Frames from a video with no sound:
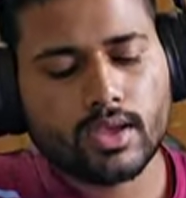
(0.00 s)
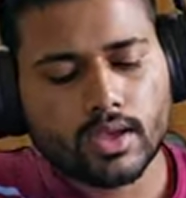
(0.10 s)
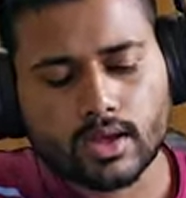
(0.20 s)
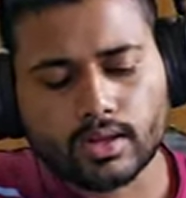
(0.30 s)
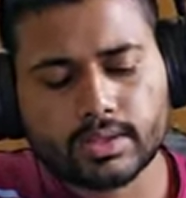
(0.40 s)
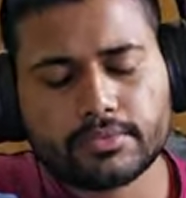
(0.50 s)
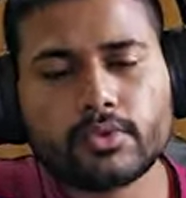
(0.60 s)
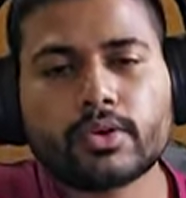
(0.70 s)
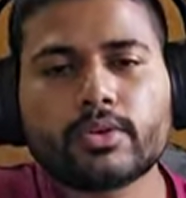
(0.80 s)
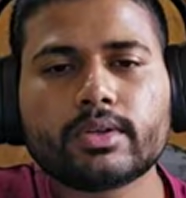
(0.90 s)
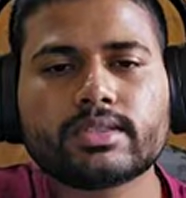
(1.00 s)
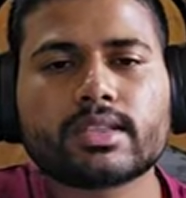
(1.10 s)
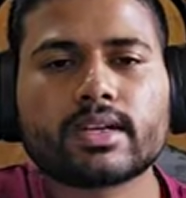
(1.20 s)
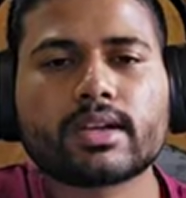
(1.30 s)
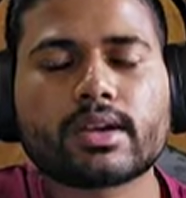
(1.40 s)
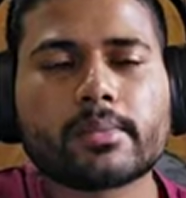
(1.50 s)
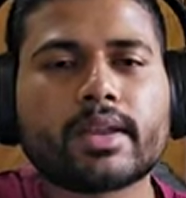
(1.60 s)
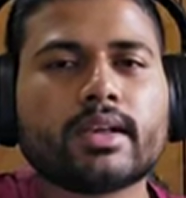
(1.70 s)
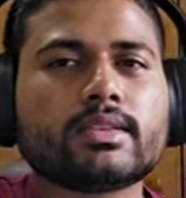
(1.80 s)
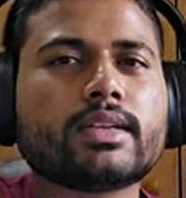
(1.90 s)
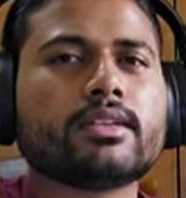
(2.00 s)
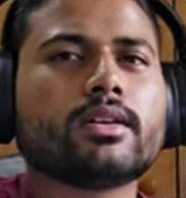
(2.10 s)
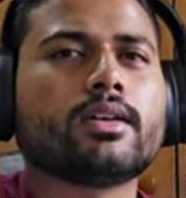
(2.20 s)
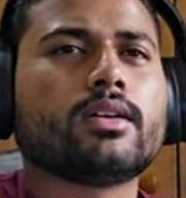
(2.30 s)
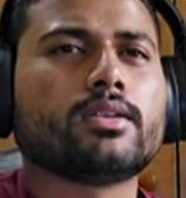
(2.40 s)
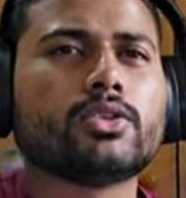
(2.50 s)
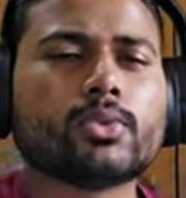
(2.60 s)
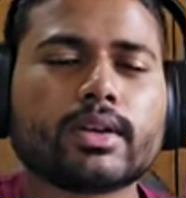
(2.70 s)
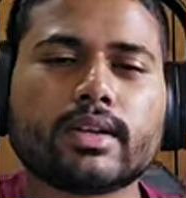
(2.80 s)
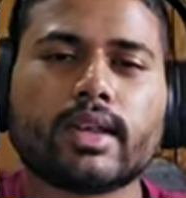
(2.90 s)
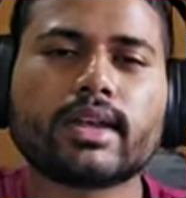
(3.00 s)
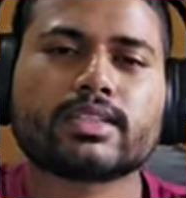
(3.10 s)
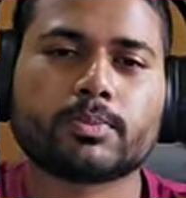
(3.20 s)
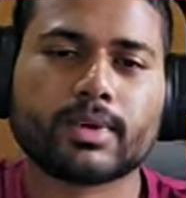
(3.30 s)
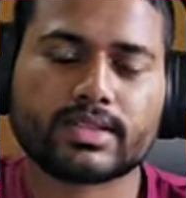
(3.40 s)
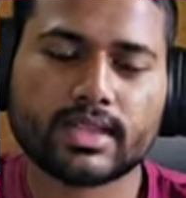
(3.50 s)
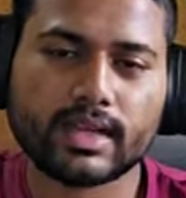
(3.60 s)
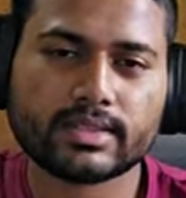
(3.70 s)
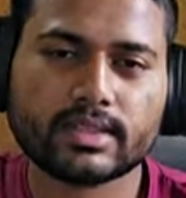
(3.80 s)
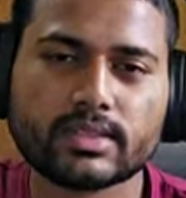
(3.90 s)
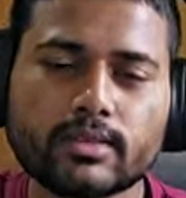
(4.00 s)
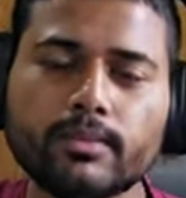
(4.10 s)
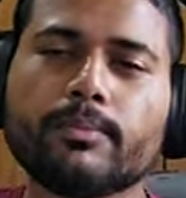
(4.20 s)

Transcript: the four units that are remaining, that you can take a specialization.